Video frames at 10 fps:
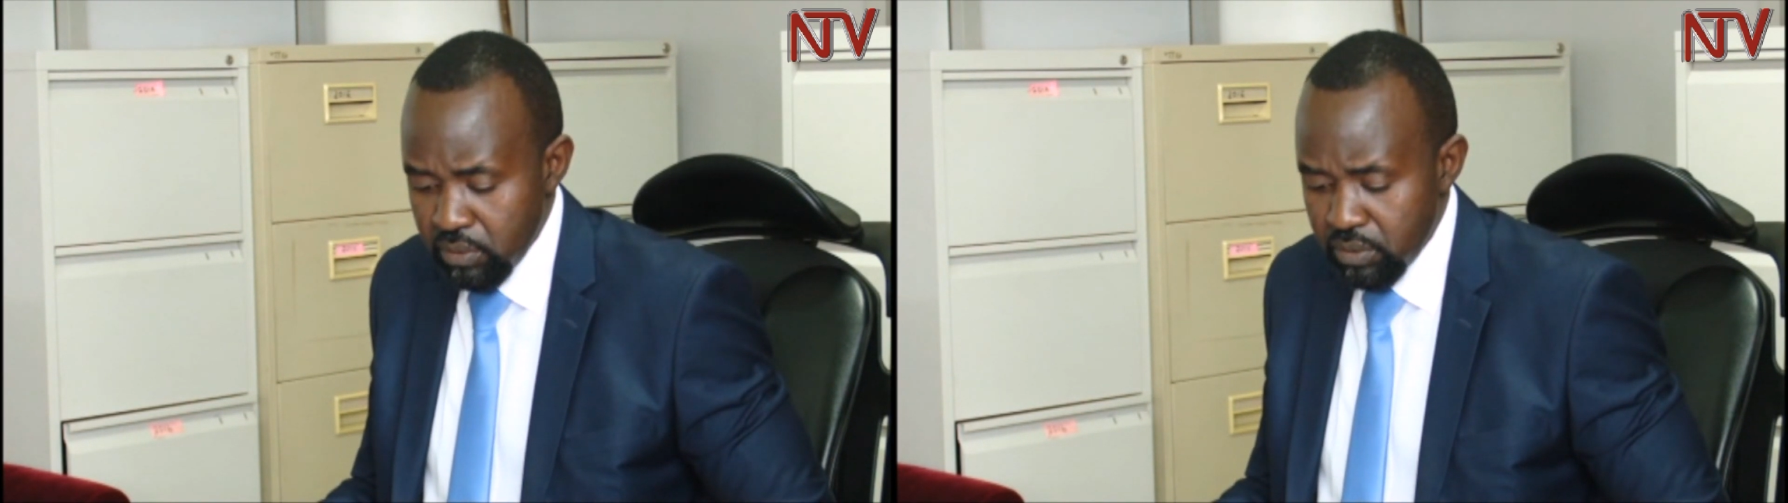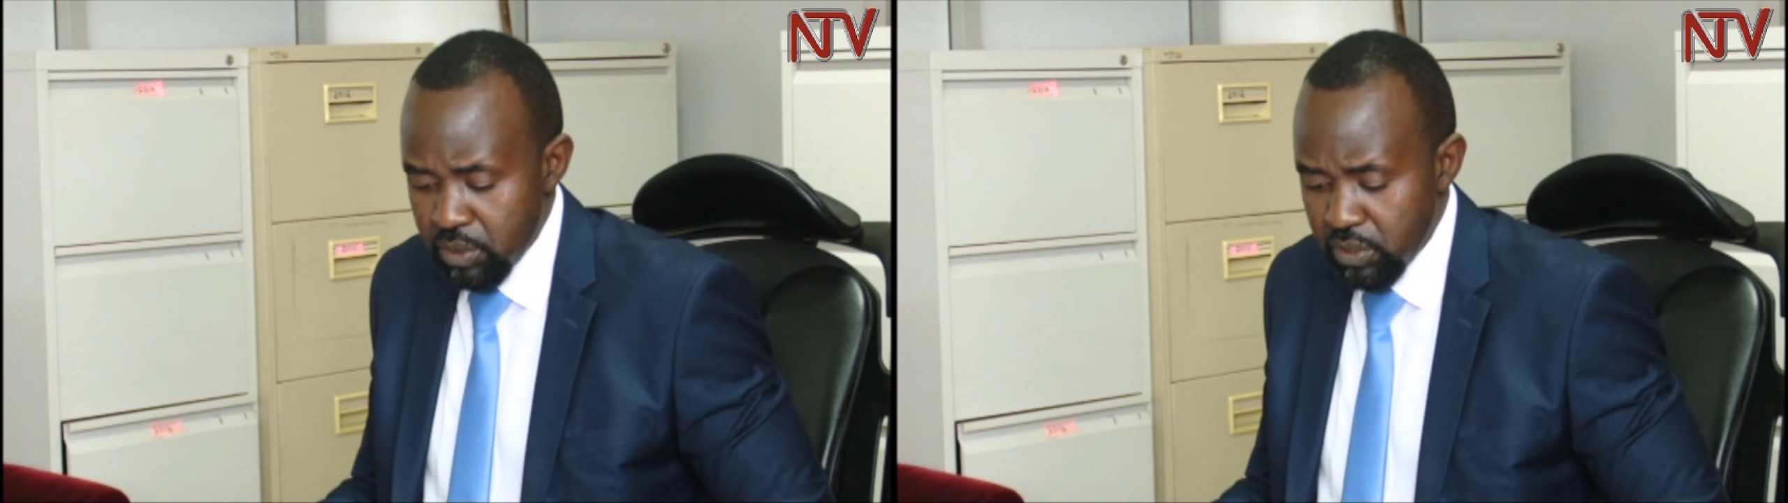
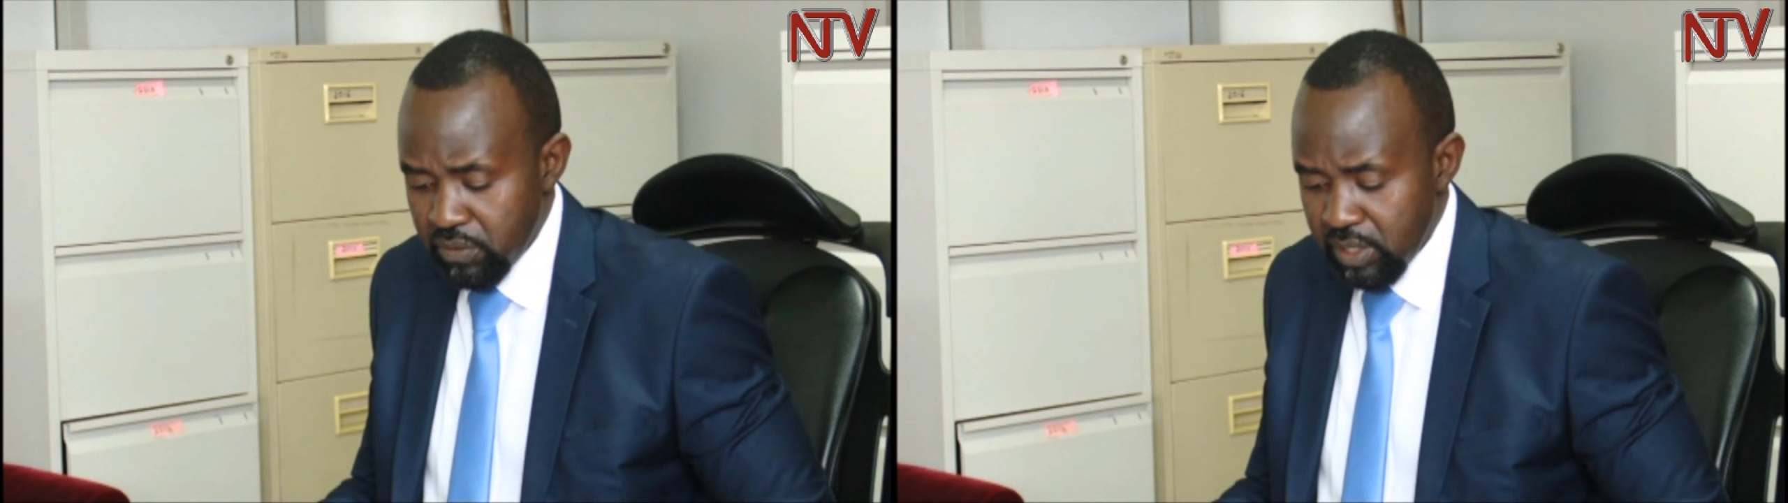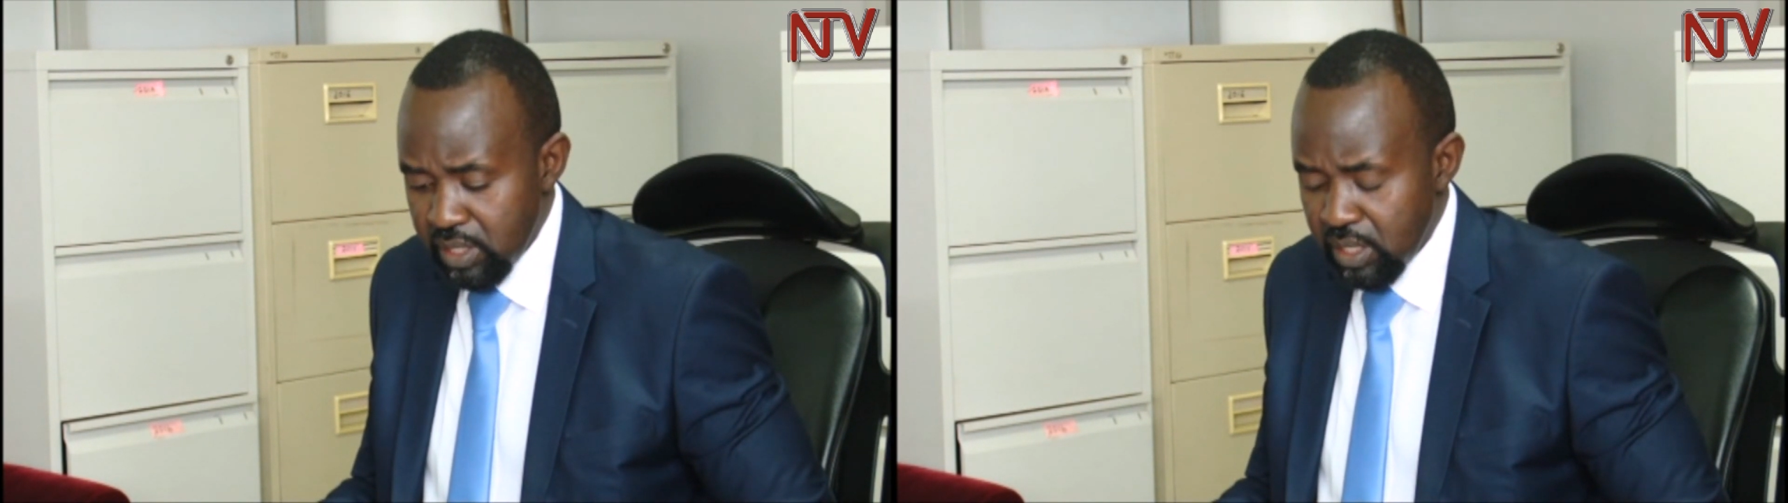could be
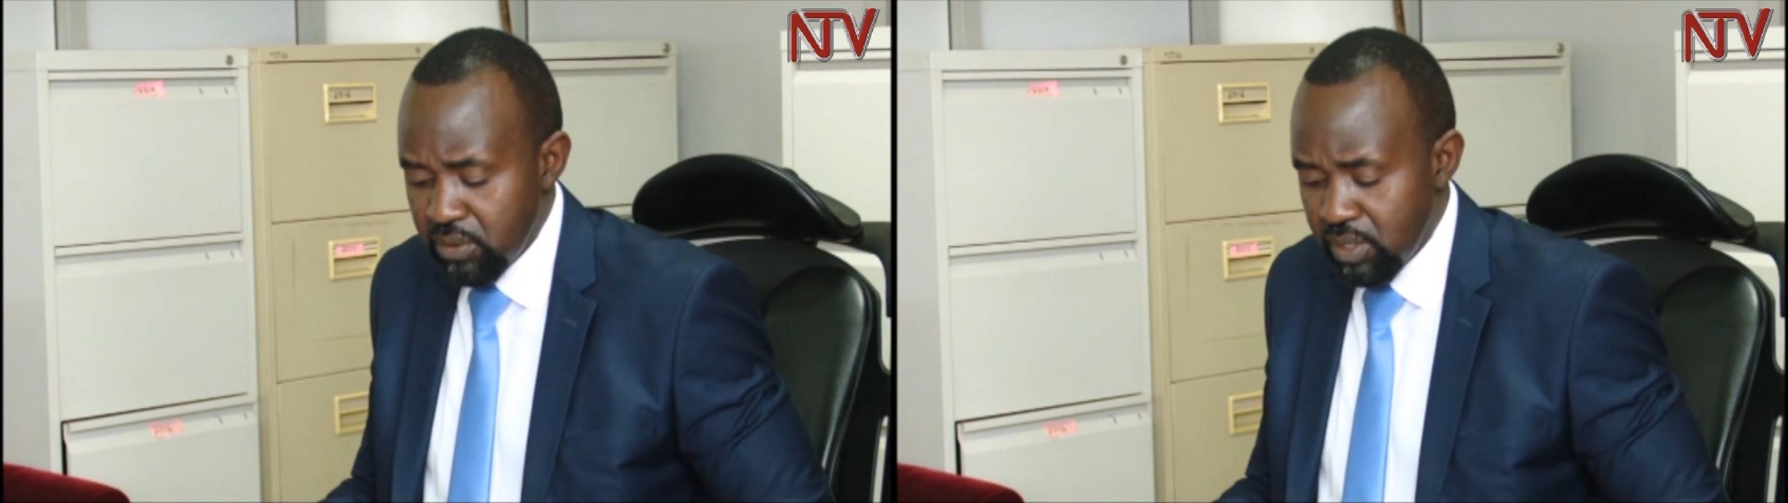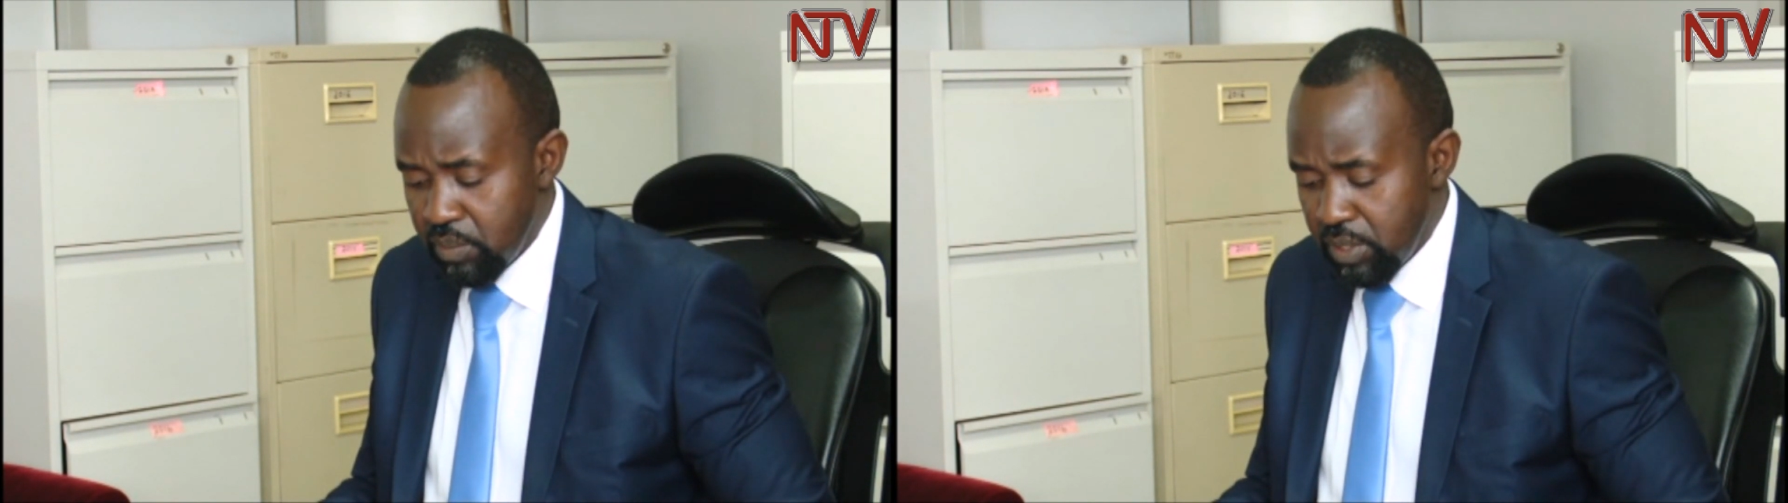
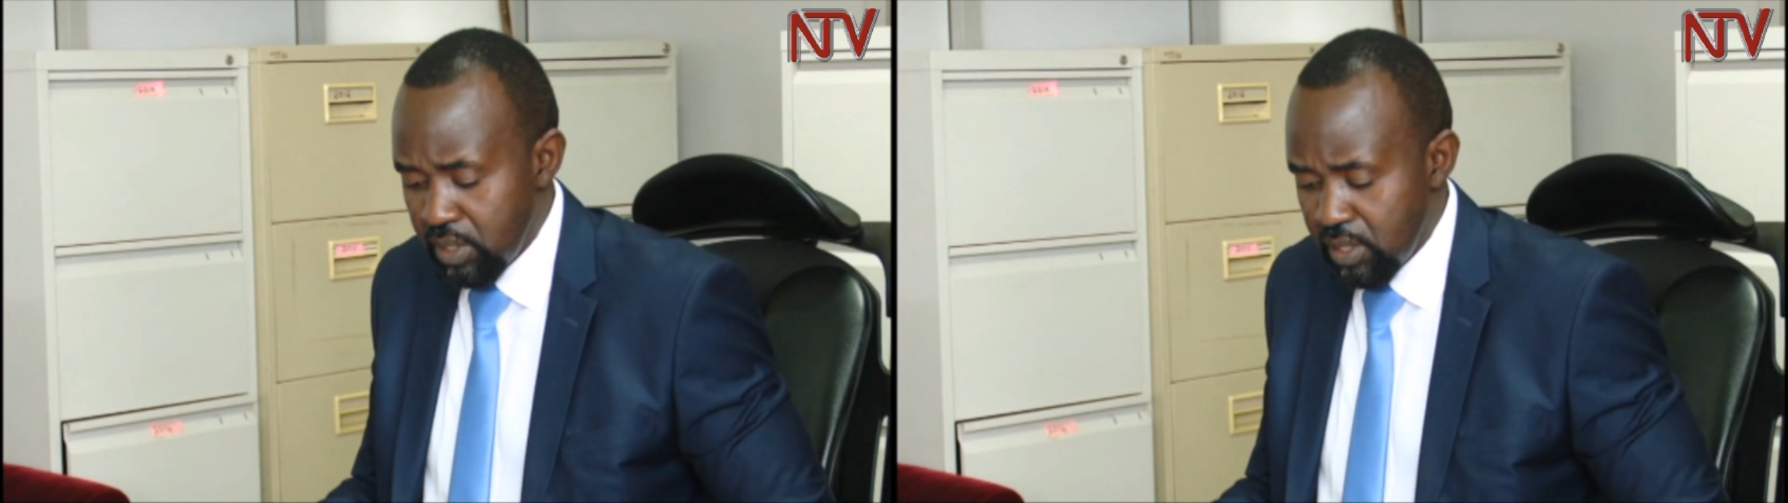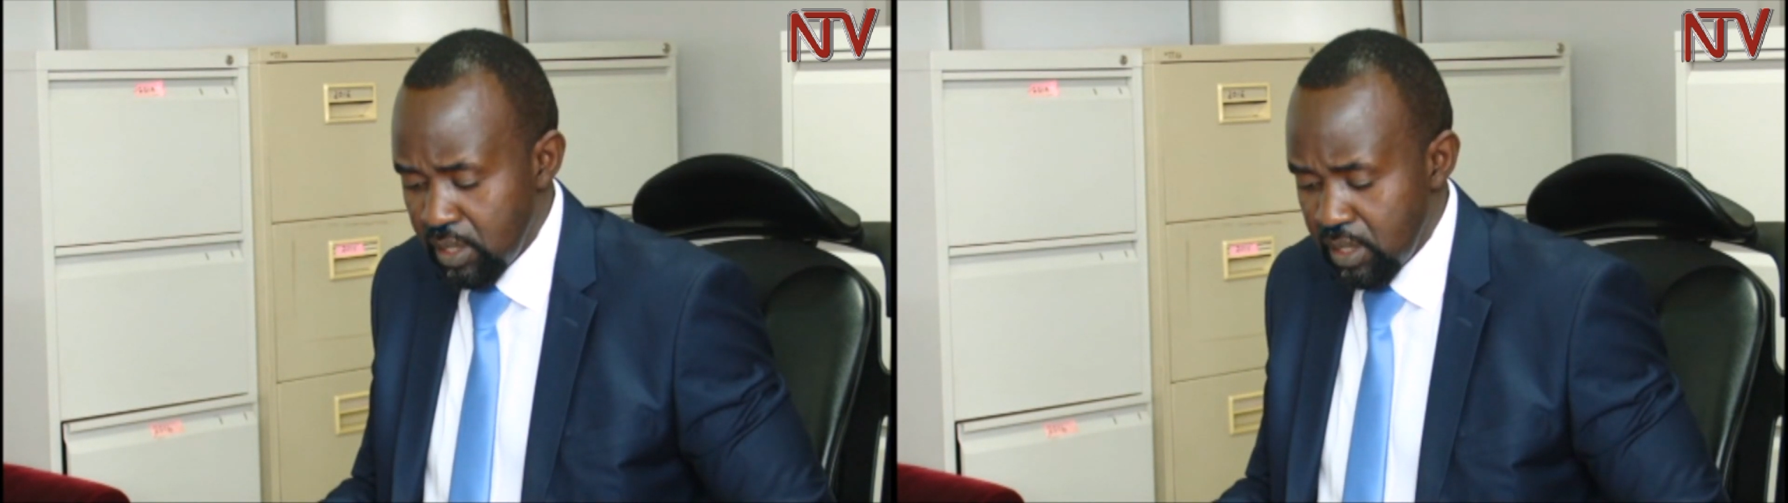overturned on appeal.